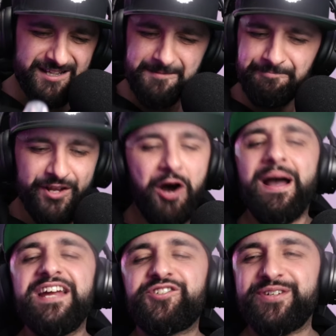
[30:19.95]
No
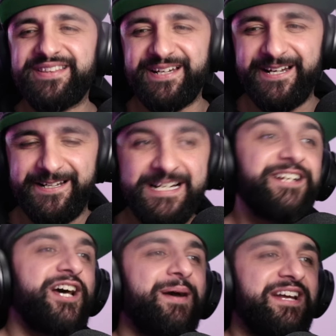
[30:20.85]
hatred there.
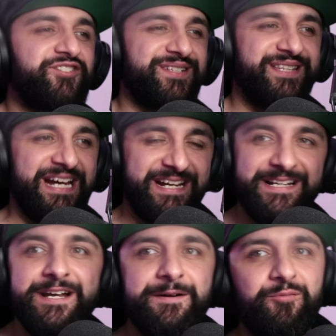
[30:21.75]
No hatred there.
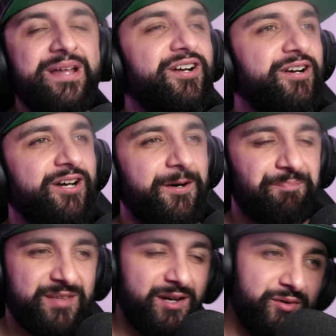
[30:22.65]
Whether or not,
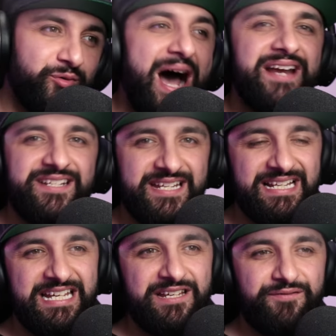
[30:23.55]
why did he
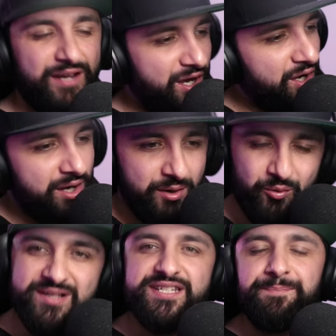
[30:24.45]
leave?
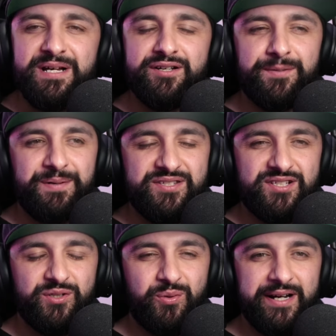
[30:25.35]
Was he a good person
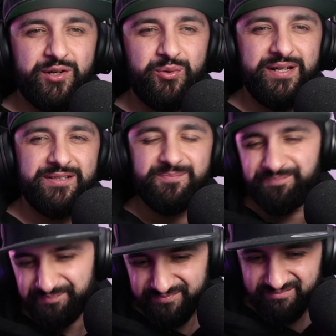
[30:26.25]
to work with?
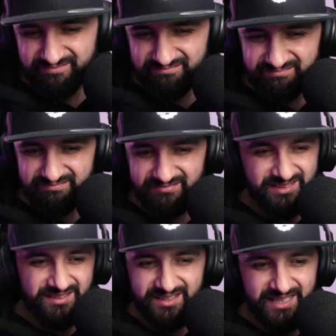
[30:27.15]

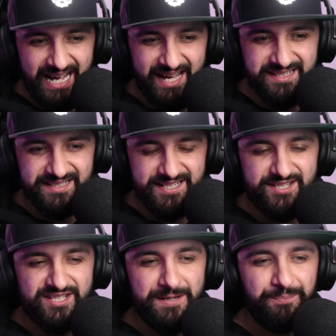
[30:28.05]
And does
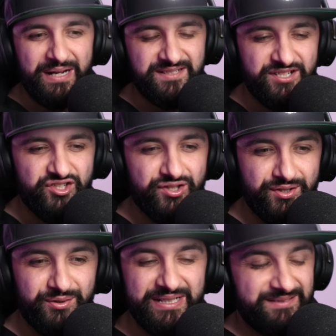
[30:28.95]
this impact Ninja
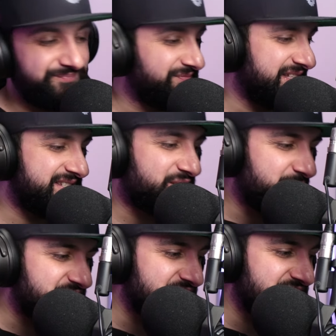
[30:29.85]
Theory? These are
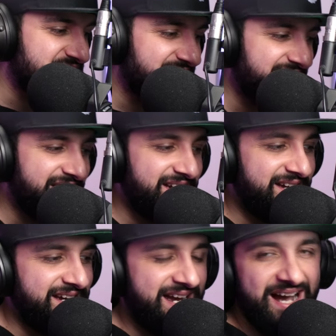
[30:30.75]
questions.
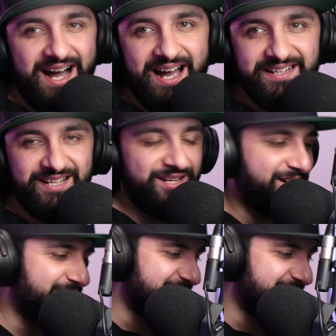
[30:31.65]
I don't know.